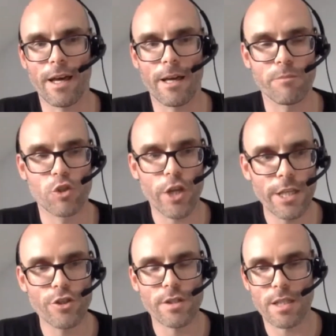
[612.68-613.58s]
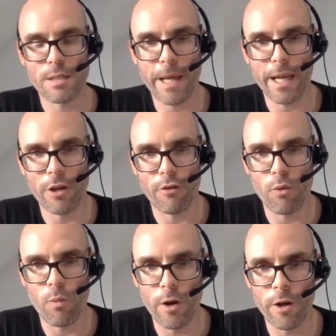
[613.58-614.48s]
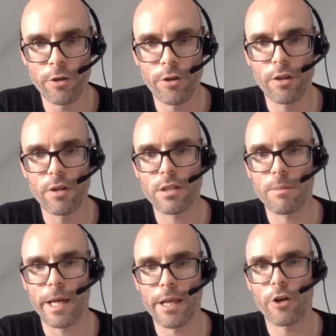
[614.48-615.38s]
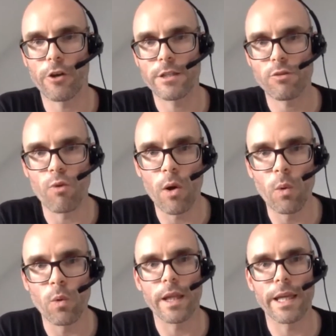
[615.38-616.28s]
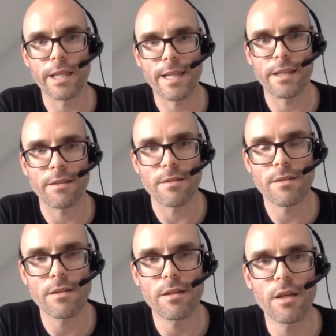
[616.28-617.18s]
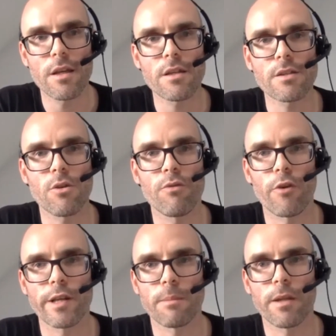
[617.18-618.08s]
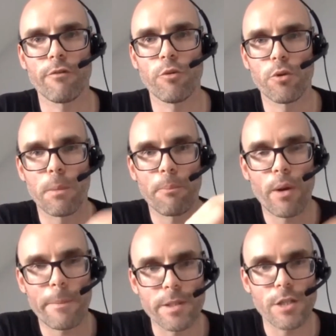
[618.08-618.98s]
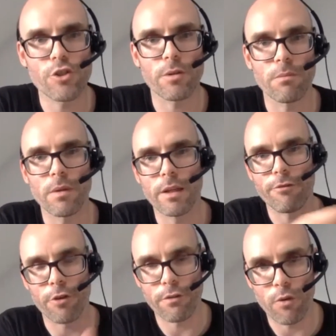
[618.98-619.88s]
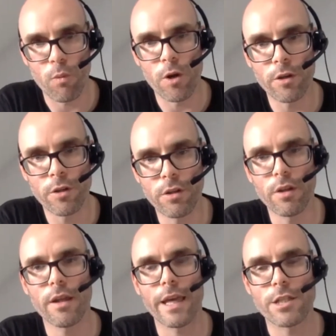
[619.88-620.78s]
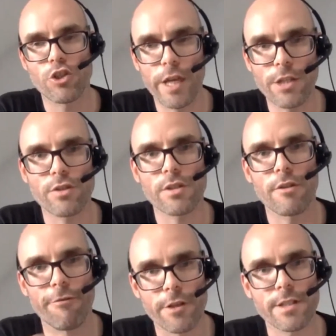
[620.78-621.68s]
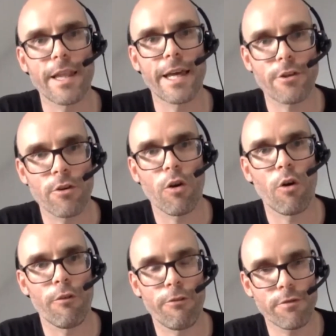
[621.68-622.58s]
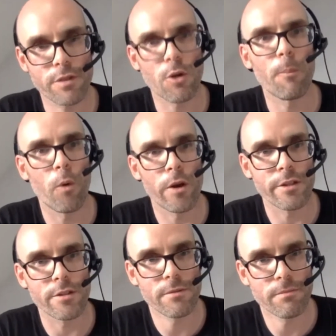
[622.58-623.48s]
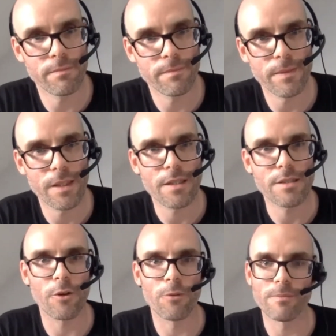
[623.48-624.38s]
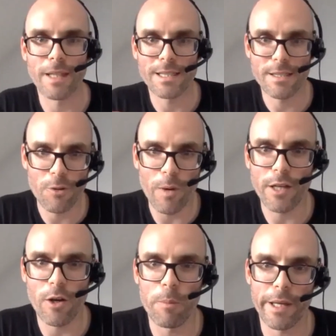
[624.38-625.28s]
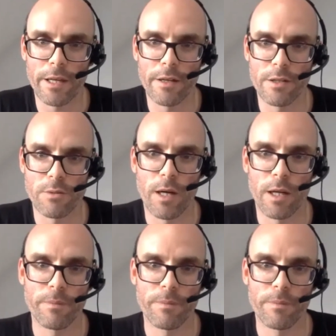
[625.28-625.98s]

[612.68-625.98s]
changes the spelling of a word depending on its role in a sentence. So, for example, if you put a preposition in front of a word, it changes the first letter of some words. So that's quite complicated as well.